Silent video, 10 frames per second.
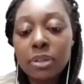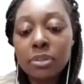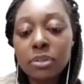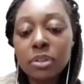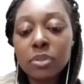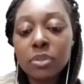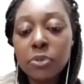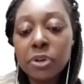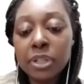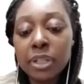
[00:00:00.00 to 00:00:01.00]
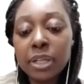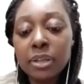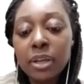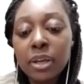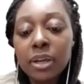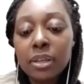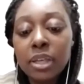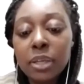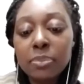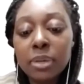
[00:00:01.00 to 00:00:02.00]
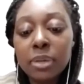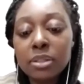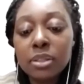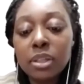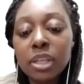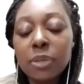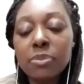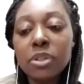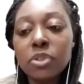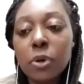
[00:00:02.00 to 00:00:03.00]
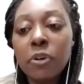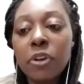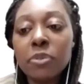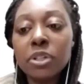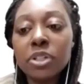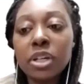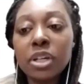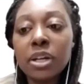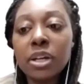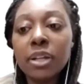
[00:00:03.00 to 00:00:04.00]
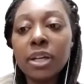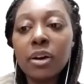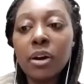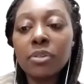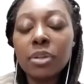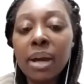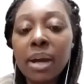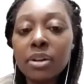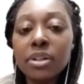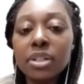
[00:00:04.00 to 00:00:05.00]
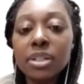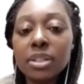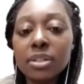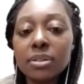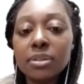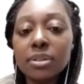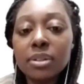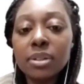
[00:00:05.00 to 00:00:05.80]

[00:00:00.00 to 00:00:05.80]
so it's more like keep my keep the story, but just cut out like all the minor details.